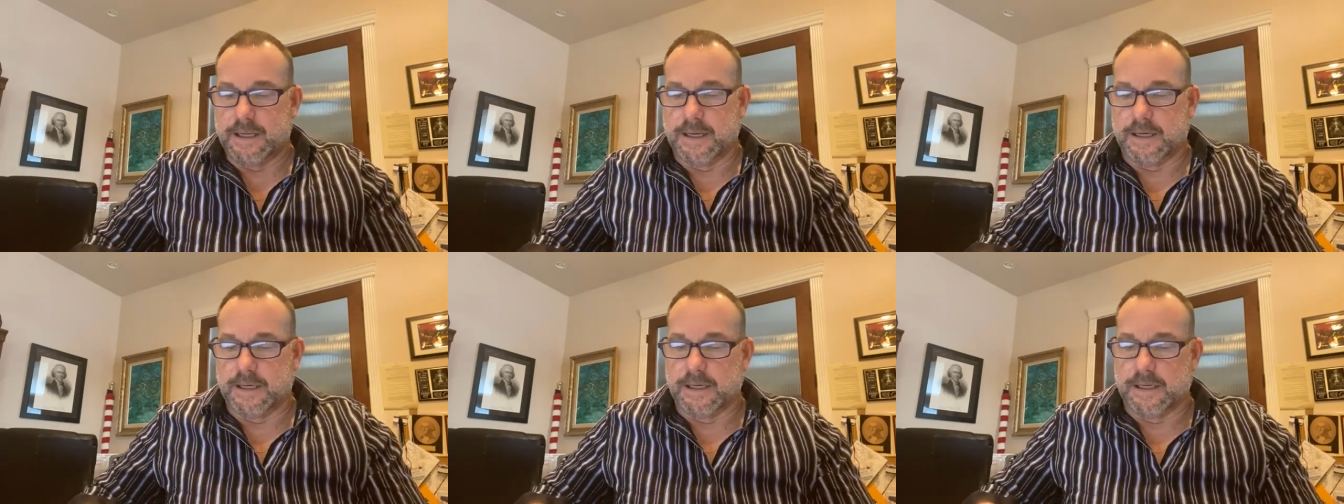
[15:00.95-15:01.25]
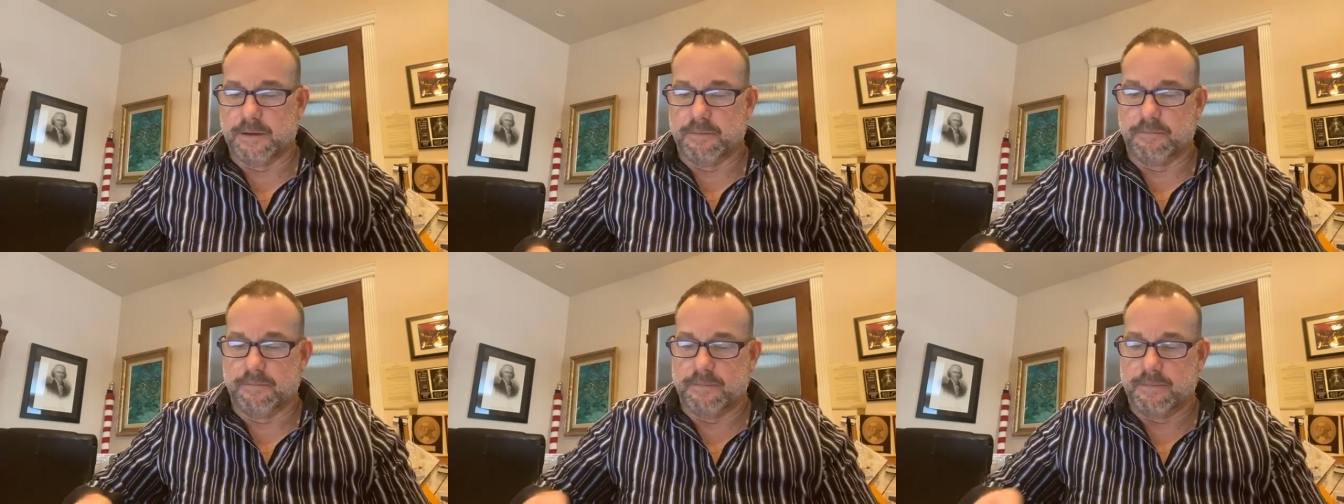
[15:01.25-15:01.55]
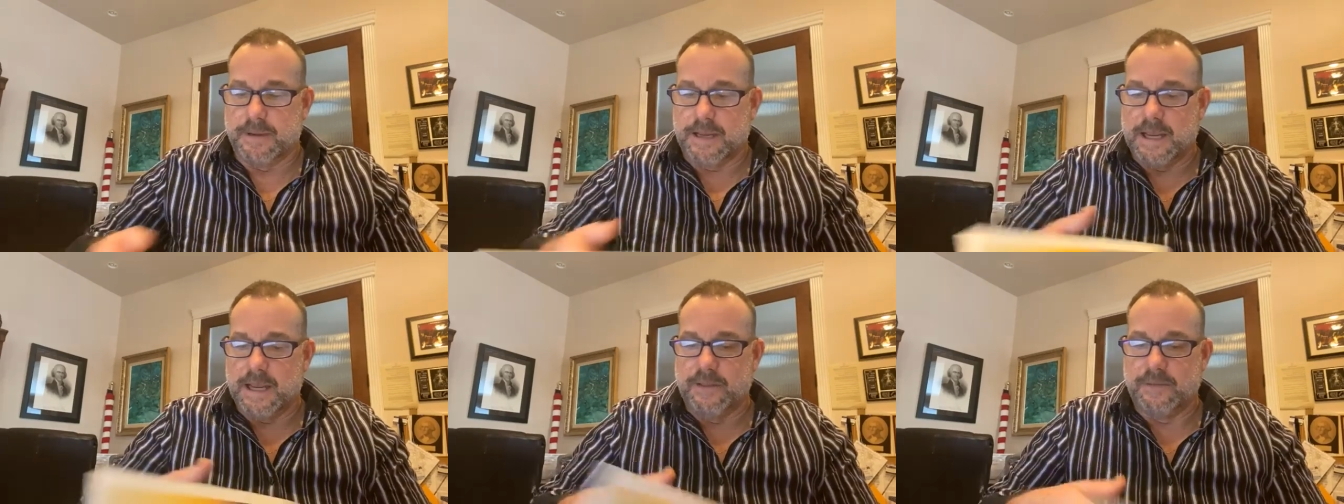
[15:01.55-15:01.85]
Um,
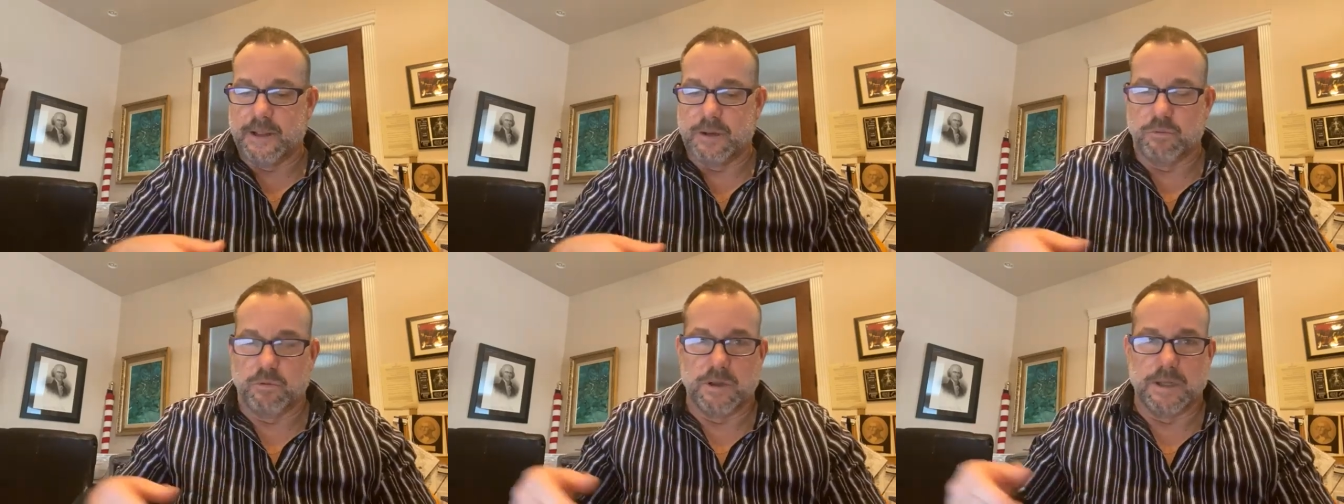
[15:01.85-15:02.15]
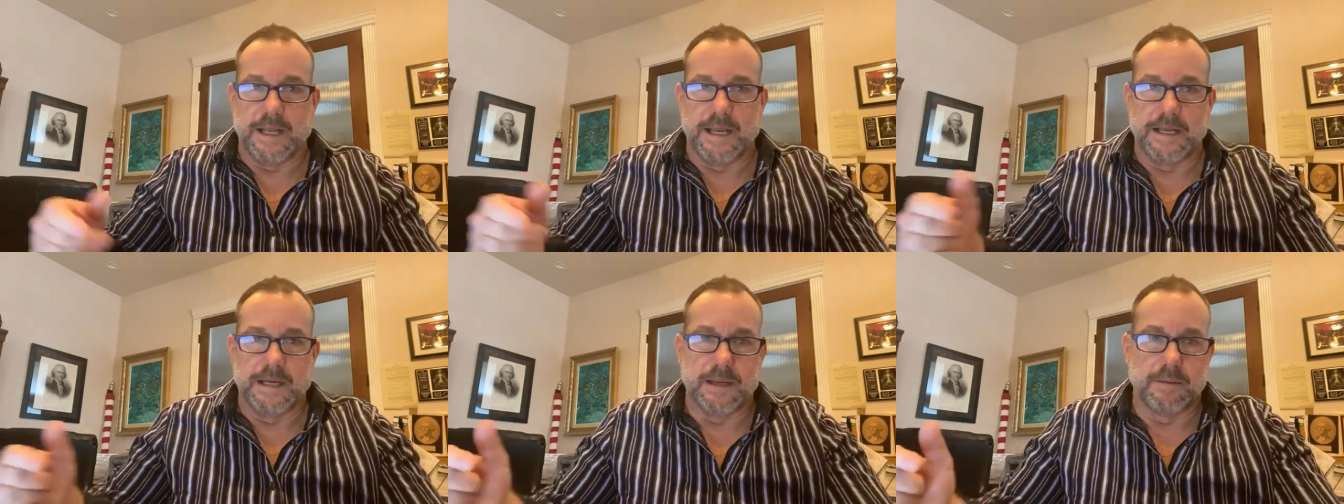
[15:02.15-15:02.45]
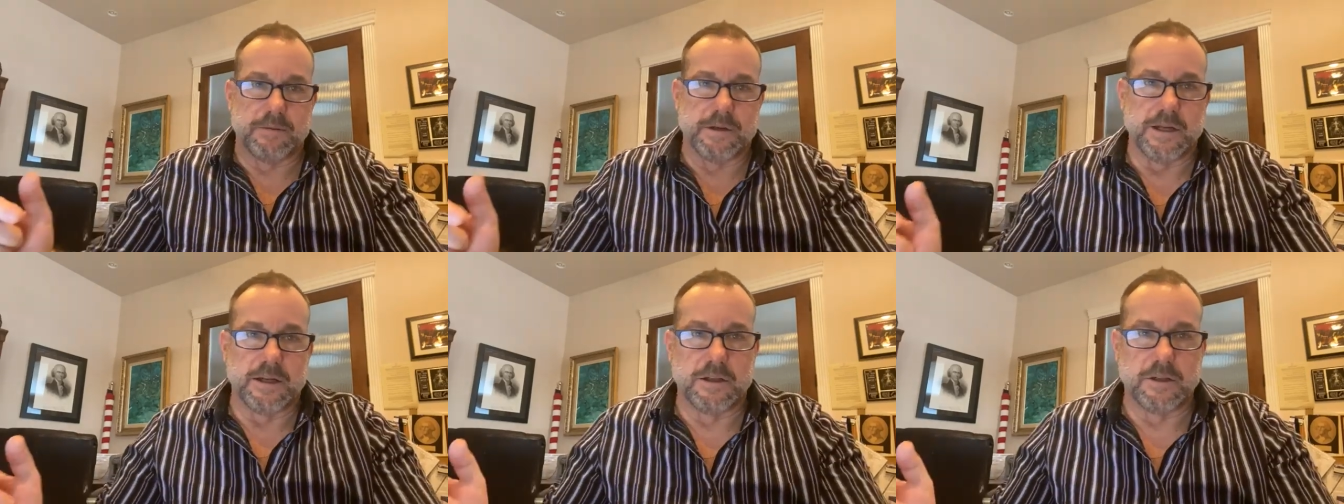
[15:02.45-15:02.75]
and then we'll end
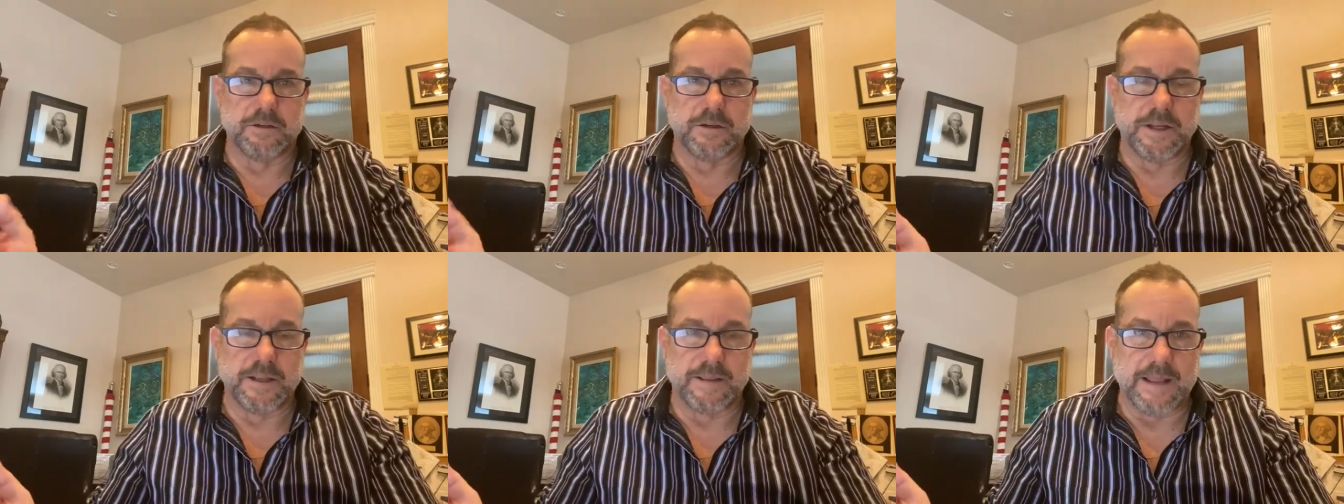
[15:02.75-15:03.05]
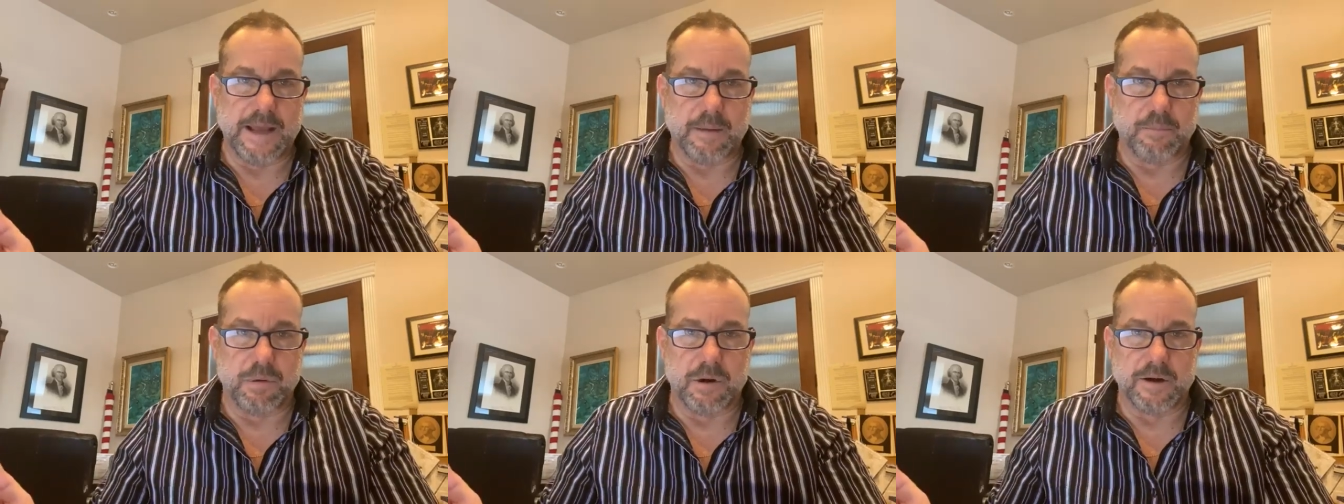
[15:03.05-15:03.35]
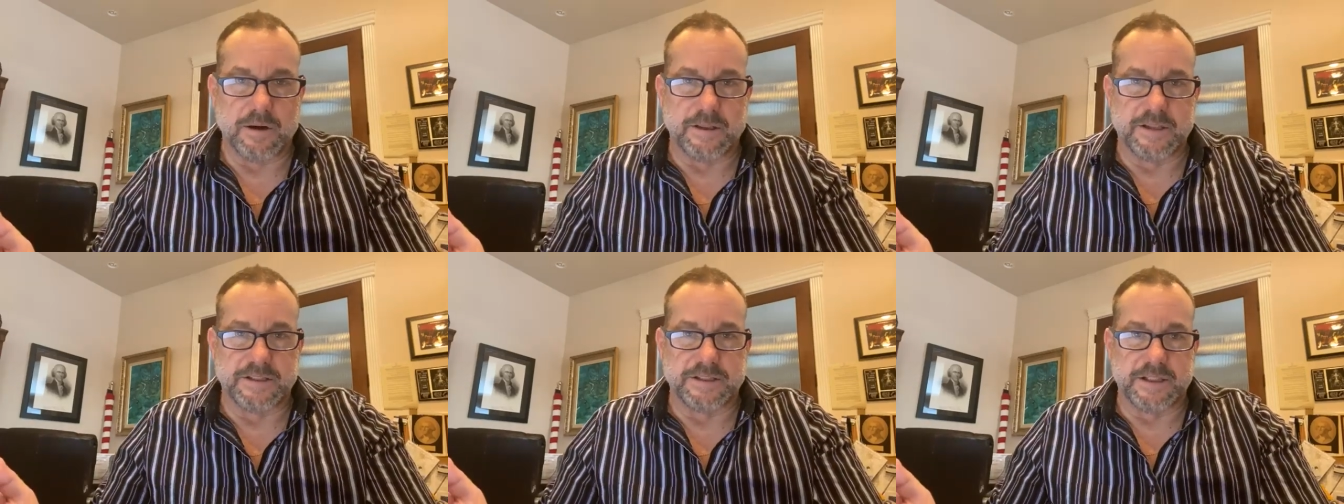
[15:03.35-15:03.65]
up concluding that part of the